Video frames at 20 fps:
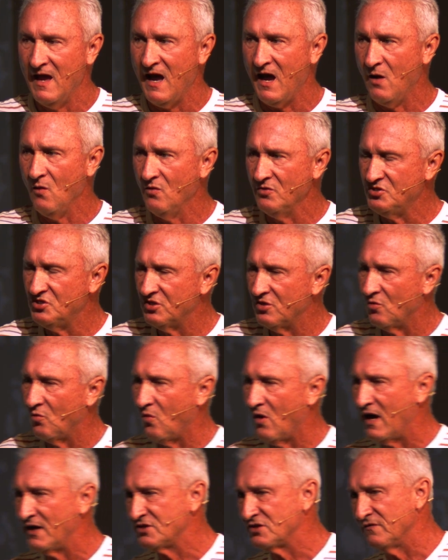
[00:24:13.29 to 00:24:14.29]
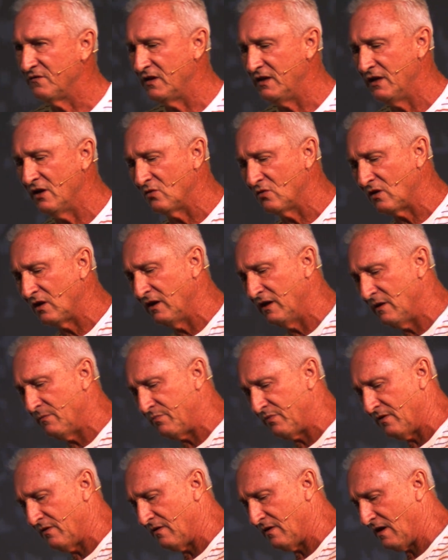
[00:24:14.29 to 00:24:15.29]
I want you to watch a video
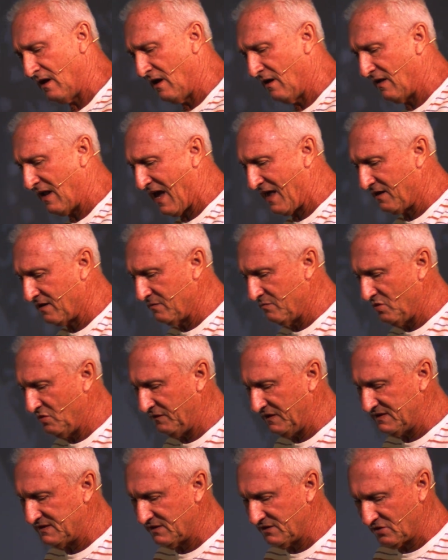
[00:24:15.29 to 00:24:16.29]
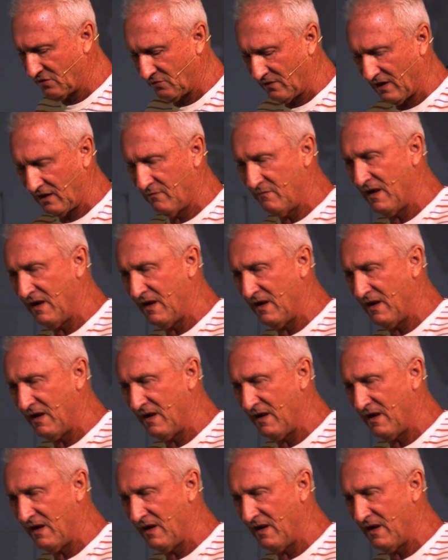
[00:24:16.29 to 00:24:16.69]
clip out of the movie Cinderella